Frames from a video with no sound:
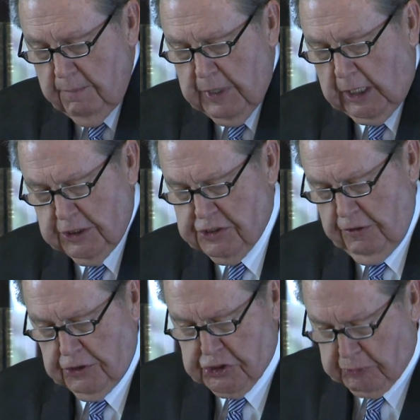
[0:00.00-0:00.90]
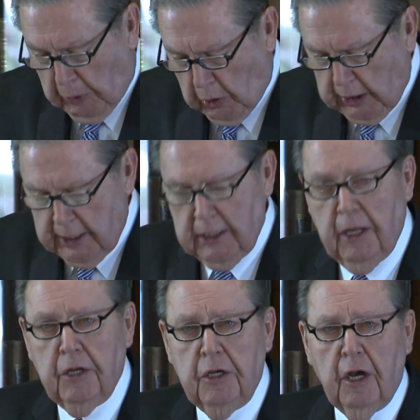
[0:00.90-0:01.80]
because of the spoiling
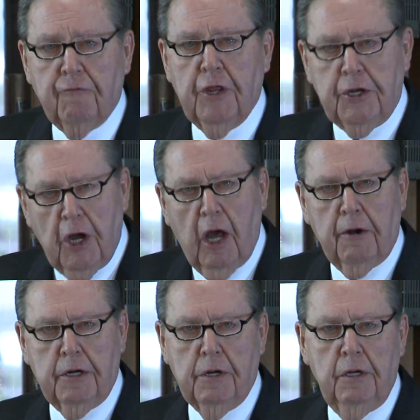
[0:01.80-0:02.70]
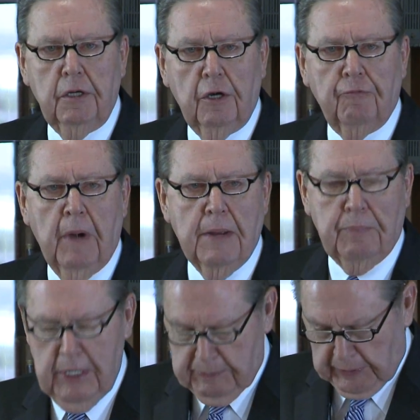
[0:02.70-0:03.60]
of the daughter of my
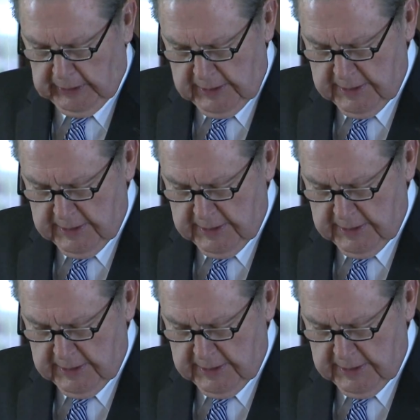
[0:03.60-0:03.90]
people.